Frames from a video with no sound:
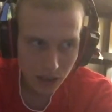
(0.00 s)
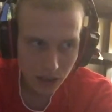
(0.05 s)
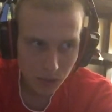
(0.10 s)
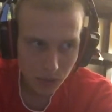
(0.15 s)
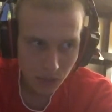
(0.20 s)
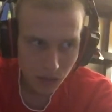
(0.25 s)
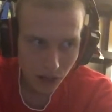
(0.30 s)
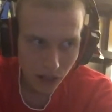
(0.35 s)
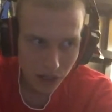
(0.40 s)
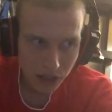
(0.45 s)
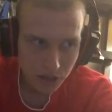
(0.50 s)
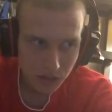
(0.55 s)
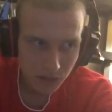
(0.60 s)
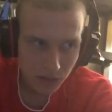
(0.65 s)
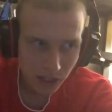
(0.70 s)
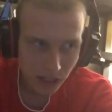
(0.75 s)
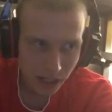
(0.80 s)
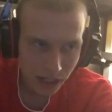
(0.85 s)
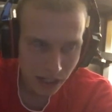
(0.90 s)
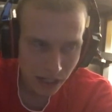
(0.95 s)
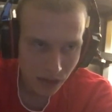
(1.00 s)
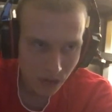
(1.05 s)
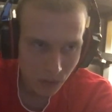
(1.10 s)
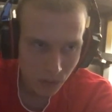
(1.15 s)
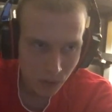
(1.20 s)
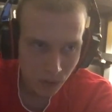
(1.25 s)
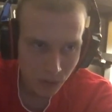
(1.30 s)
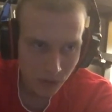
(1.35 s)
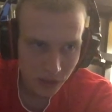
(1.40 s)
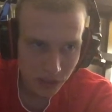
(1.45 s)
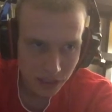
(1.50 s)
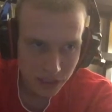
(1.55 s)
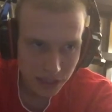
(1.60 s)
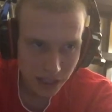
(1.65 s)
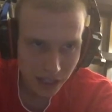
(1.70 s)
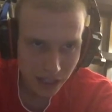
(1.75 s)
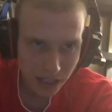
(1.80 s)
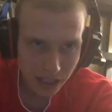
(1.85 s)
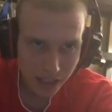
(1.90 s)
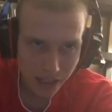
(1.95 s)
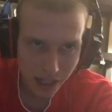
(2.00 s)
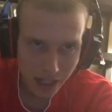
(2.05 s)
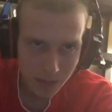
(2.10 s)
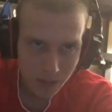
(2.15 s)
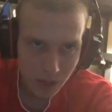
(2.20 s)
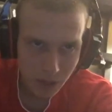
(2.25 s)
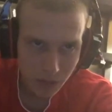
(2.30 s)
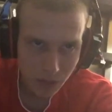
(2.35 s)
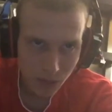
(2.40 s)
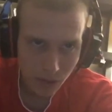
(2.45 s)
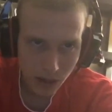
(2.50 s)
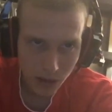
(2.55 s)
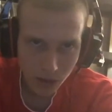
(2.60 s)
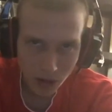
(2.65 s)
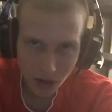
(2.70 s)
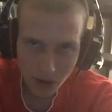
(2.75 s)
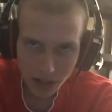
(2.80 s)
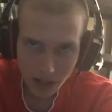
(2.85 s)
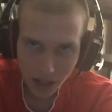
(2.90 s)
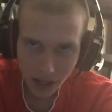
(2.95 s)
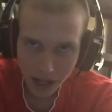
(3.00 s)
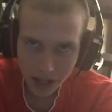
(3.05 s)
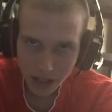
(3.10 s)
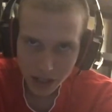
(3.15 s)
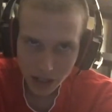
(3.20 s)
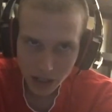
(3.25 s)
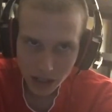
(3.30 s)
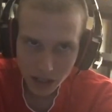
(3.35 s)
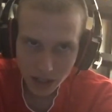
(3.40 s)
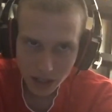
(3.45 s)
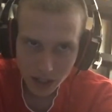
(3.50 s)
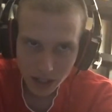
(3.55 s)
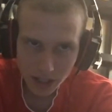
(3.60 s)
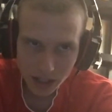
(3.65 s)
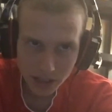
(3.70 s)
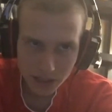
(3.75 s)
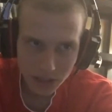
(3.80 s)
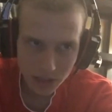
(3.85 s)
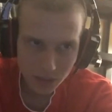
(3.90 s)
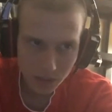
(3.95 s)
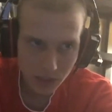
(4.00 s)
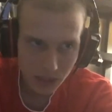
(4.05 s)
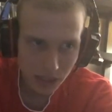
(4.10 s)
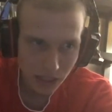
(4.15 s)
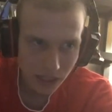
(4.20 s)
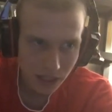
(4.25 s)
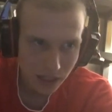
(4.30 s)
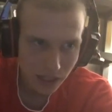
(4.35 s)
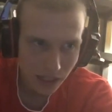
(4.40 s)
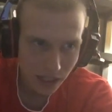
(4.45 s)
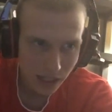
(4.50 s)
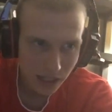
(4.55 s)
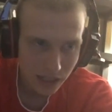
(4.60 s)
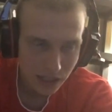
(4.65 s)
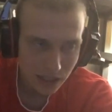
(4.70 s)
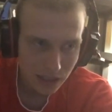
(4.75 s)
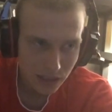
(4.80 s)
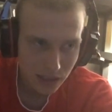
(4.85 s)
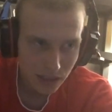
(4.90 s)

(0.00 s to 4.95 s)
Approximately, I can't remember the exact time, maybe right around 9 o'clock, something like that.